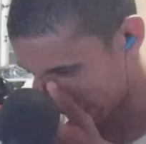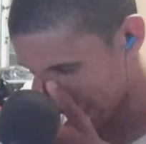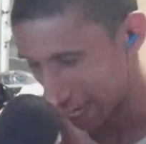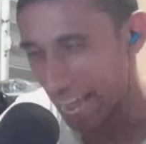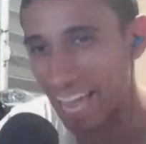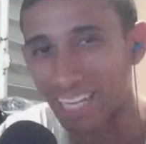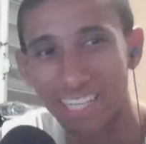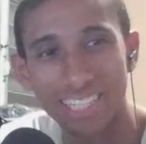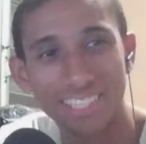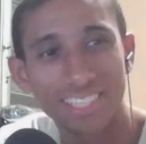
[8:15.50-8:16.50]
At
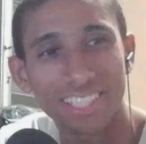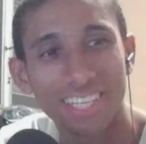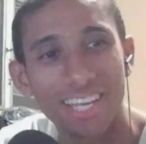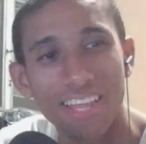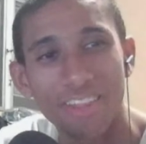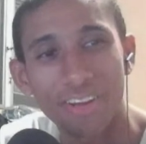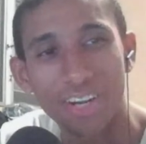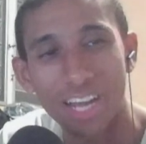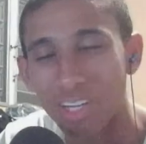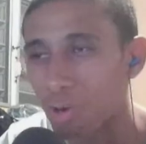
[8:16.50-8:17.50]
least they're
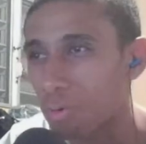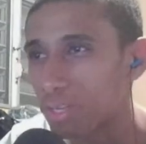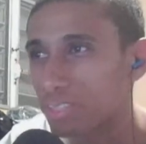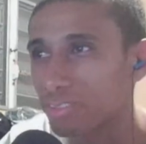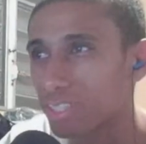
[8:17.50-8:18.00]
not going,